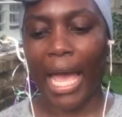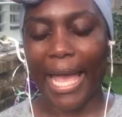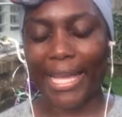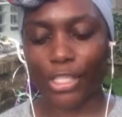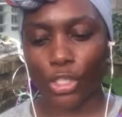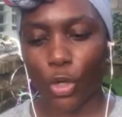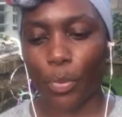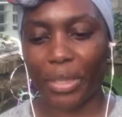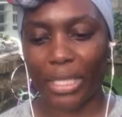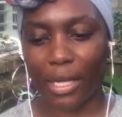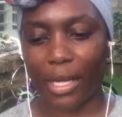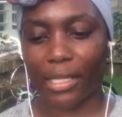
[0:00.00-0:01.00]
And so
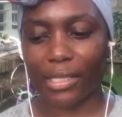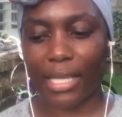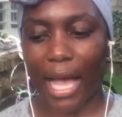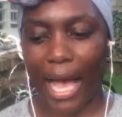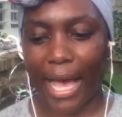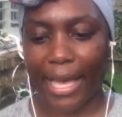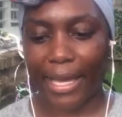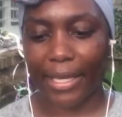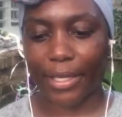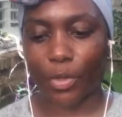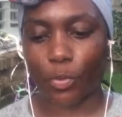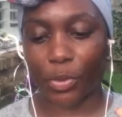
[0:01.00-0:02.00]
because
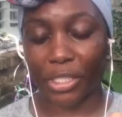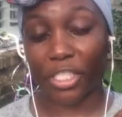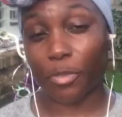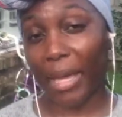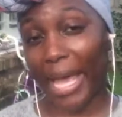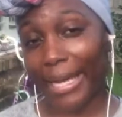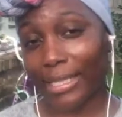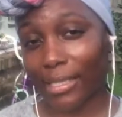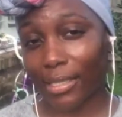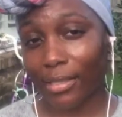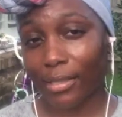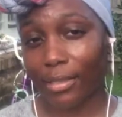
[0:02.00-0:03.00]
I
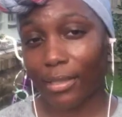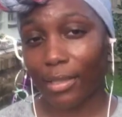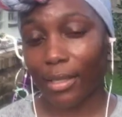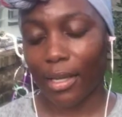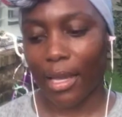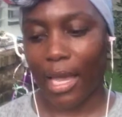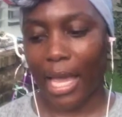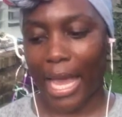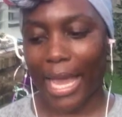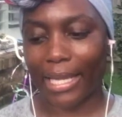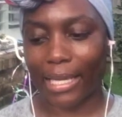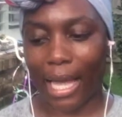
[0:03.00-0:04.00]
respect
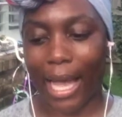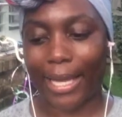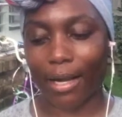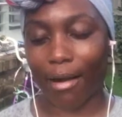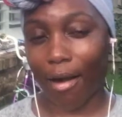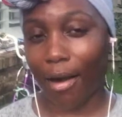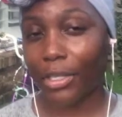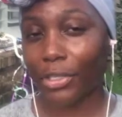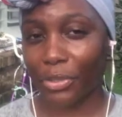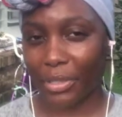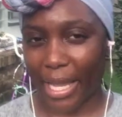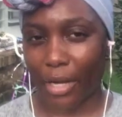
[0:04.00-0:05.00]
and I
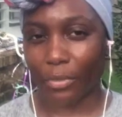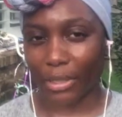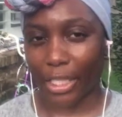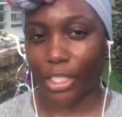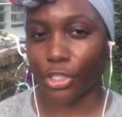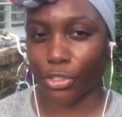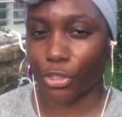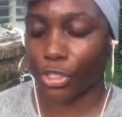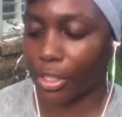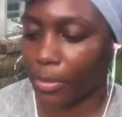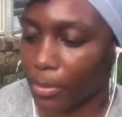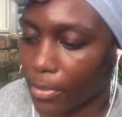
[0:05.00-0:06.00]
honor that
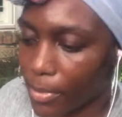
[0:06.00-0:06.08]
relationship,